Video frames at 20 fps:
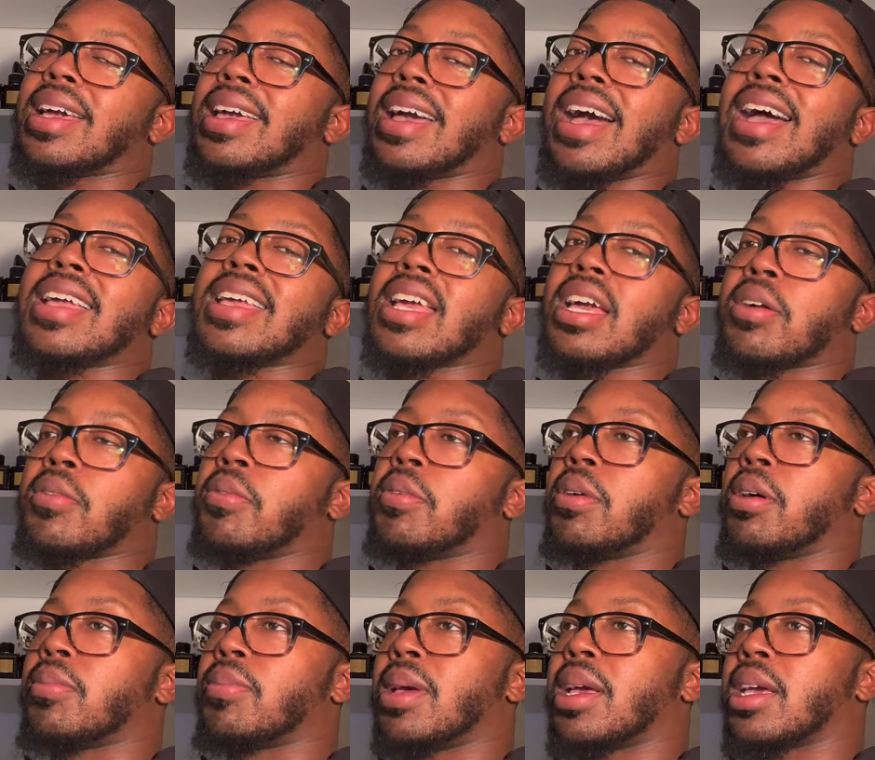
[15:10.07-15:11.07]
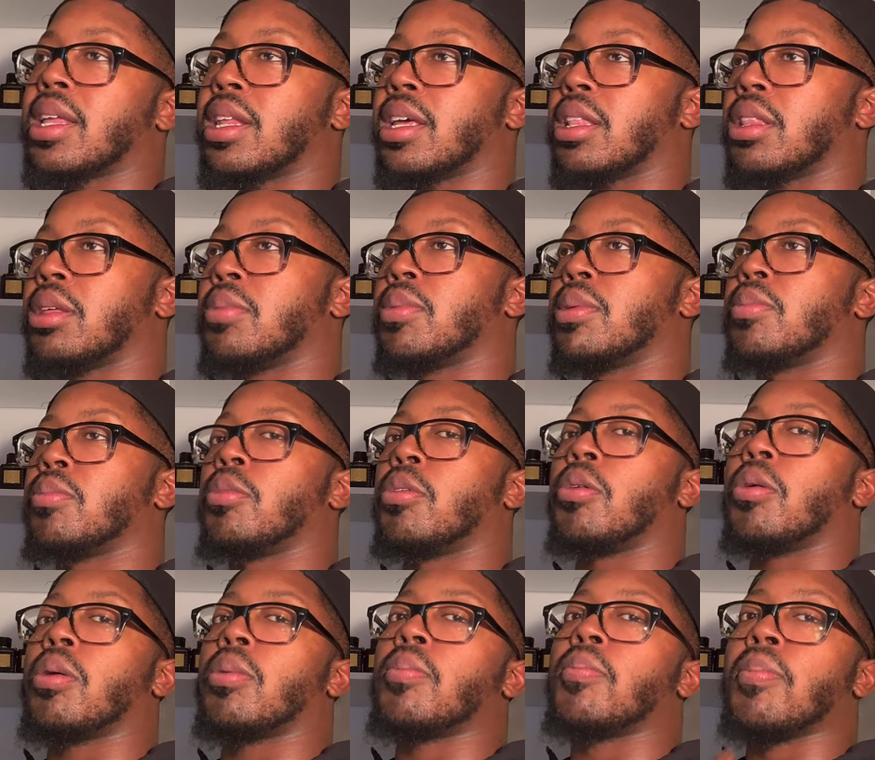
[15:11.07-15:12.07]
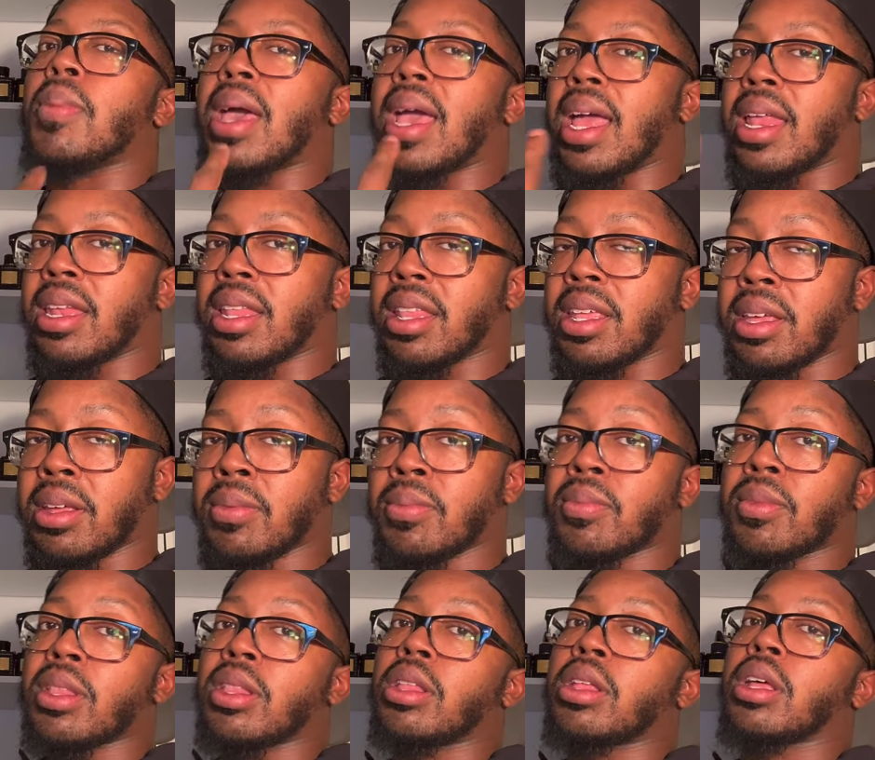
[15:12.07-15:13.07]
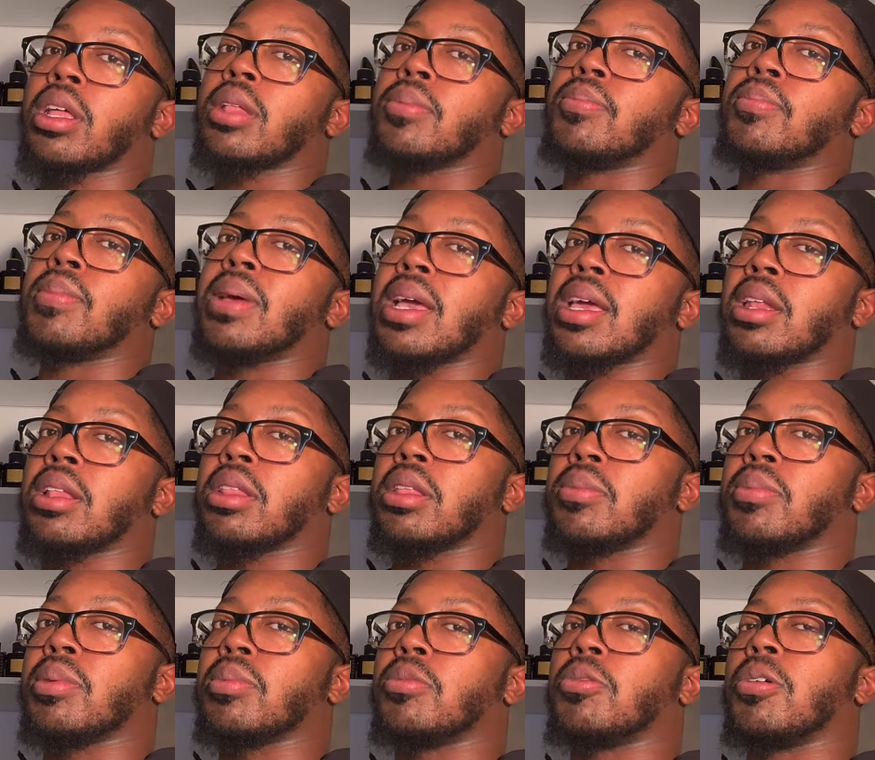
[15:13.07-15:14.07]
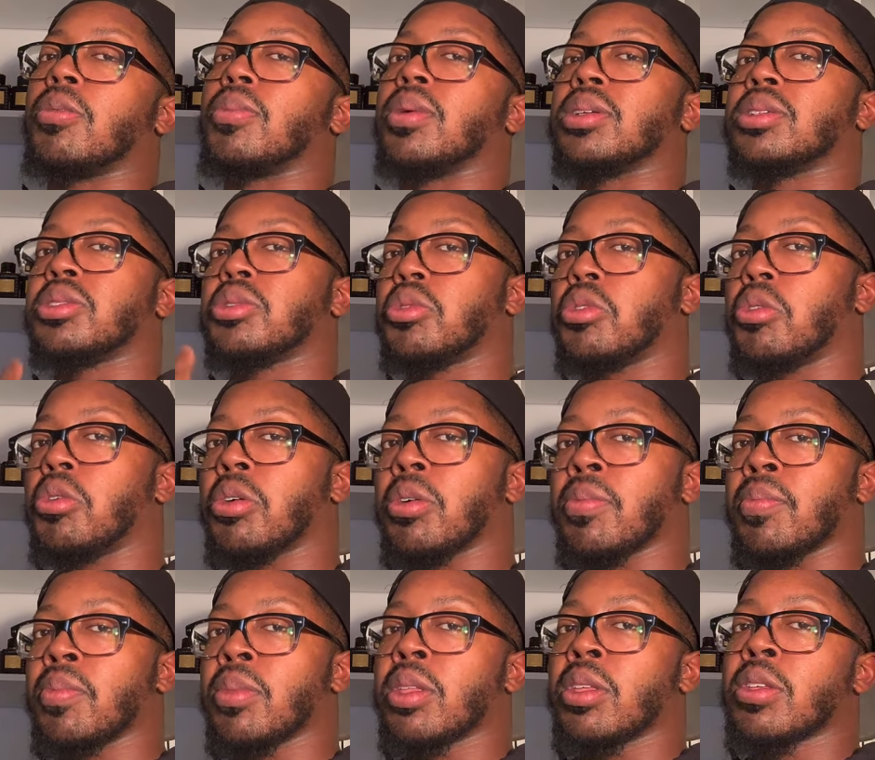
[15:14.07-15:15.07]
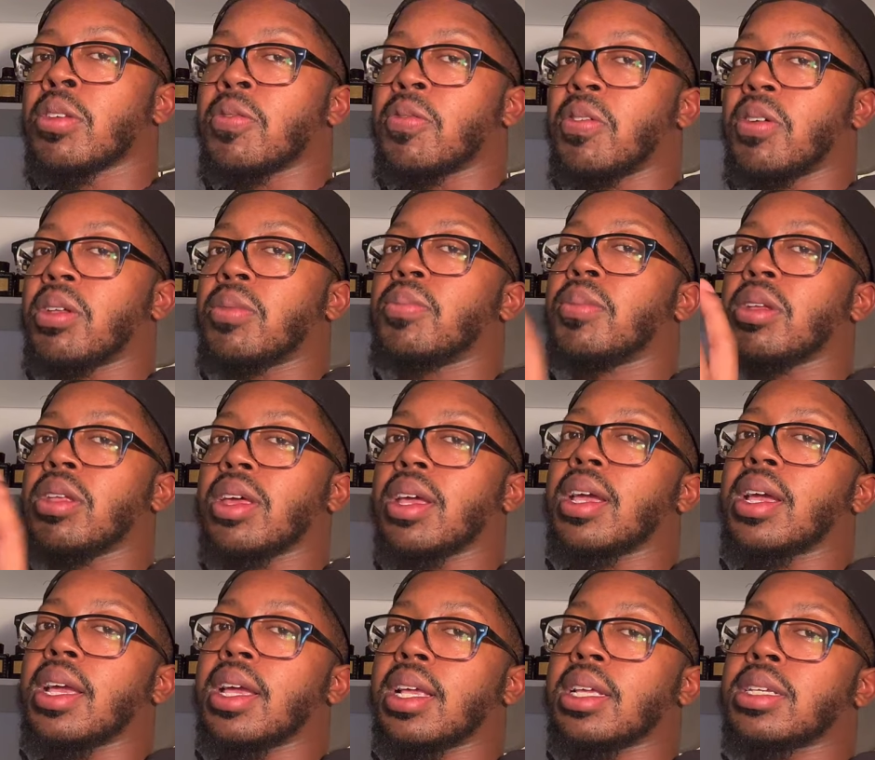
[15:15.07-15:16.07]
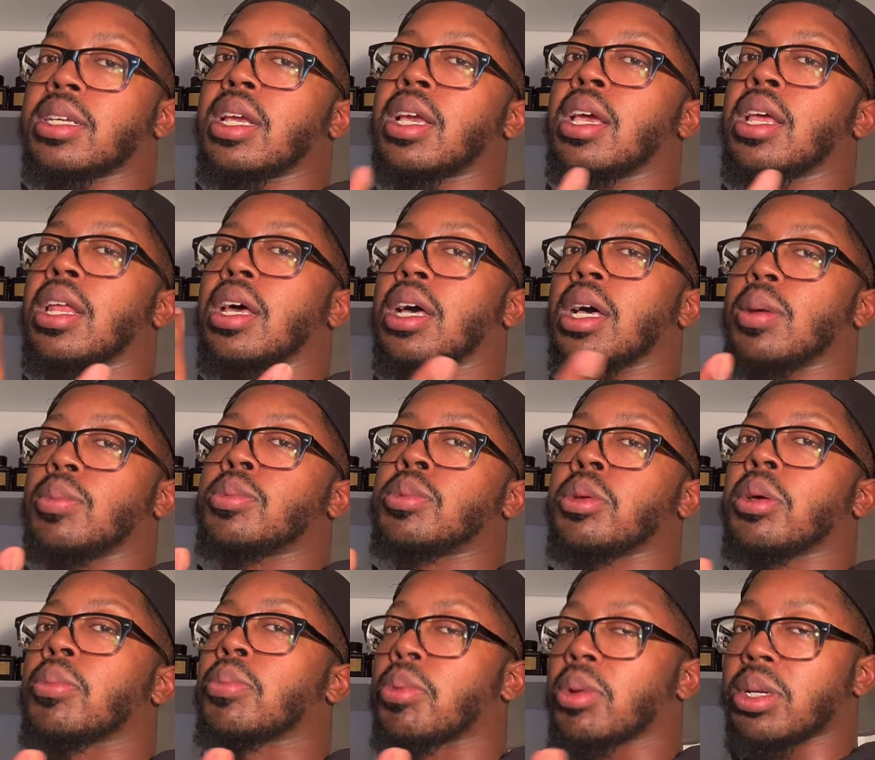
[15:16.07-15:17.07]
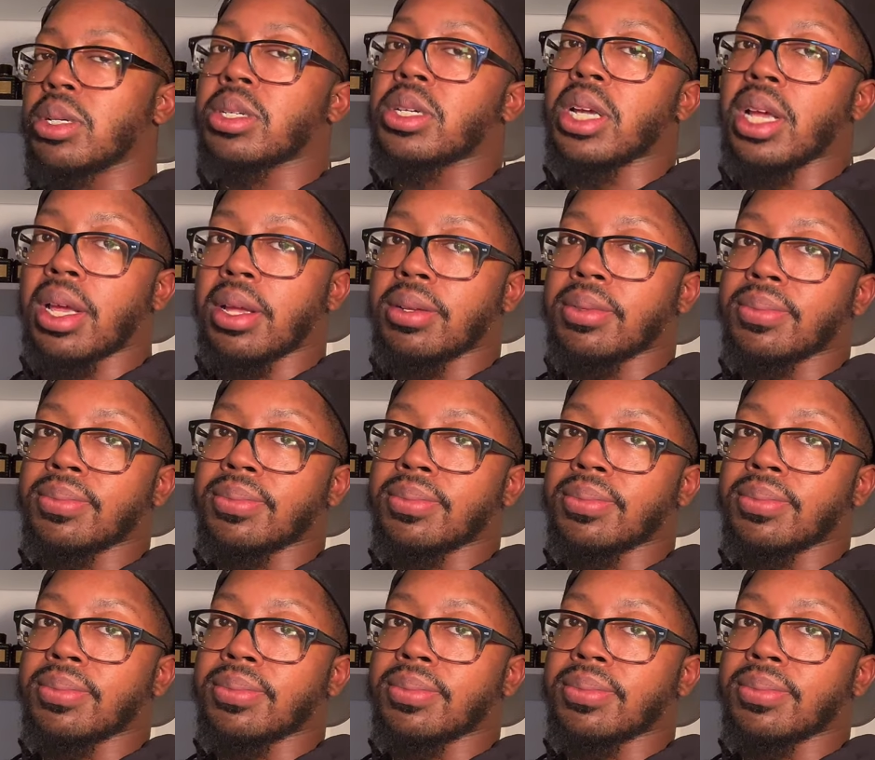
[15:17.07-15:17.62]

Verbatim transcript: gaiac wood, making it a little bit more manly, look, making it a little bit more mature for the middle age and up to appreciate.